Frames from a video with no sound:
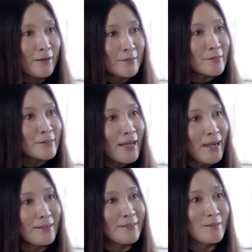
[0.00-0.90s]
are
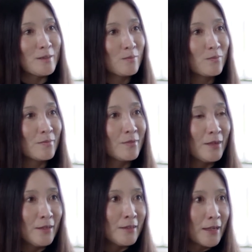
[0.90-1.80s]
sustained
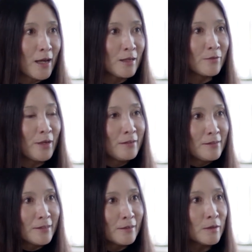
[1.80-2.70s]
in a kind of
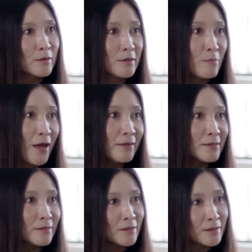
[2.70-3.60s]

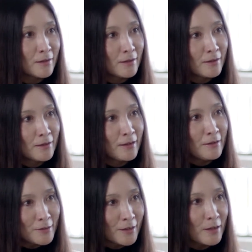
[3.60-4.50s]
interdependent,
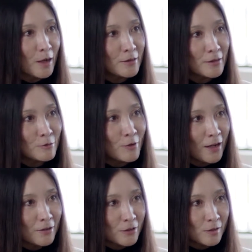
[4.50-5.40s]
interconnected
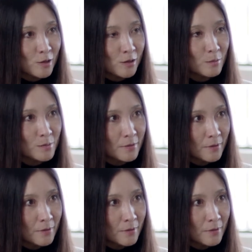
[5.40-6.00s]
relationship.